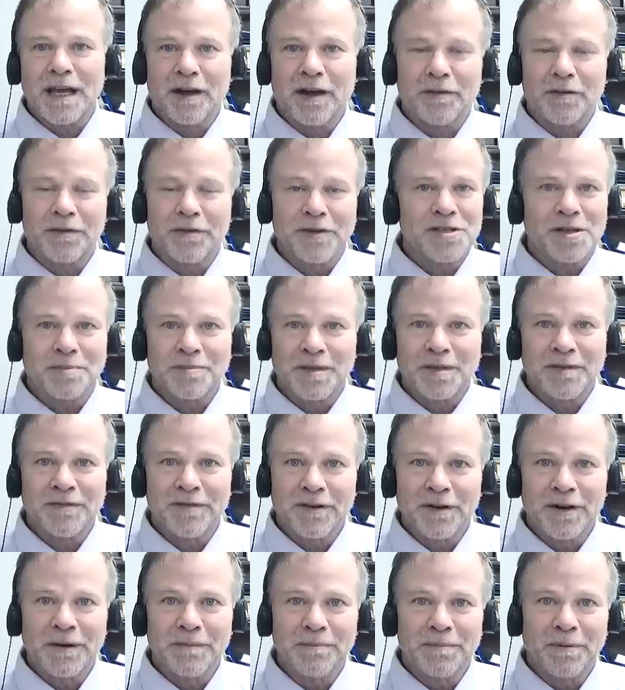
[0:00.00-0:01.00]
health is something
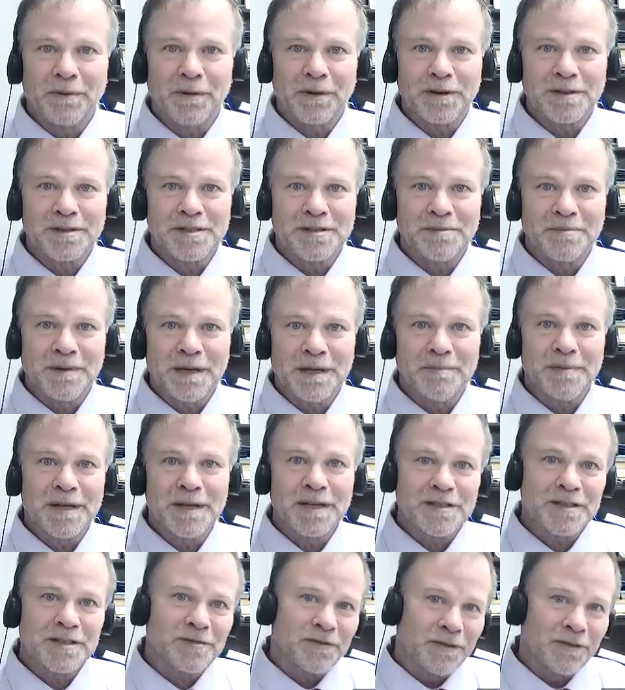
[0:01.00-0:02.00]
very important to me
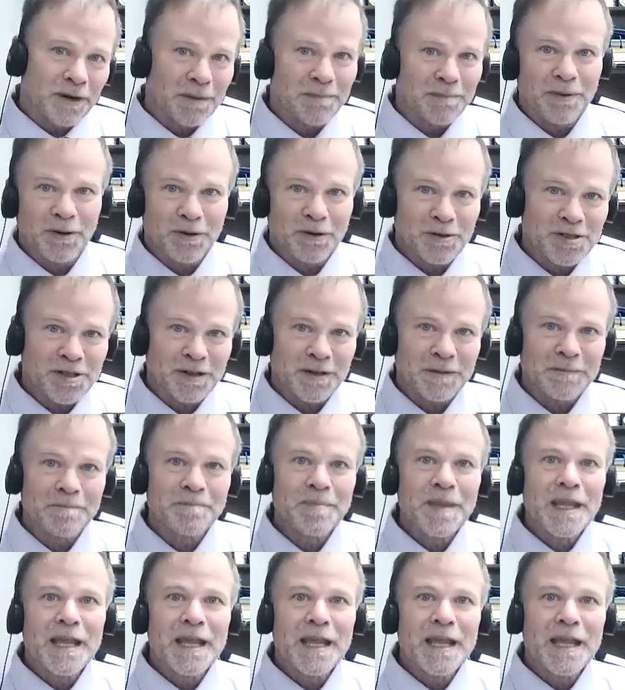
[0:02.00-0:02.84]
because it's very personal.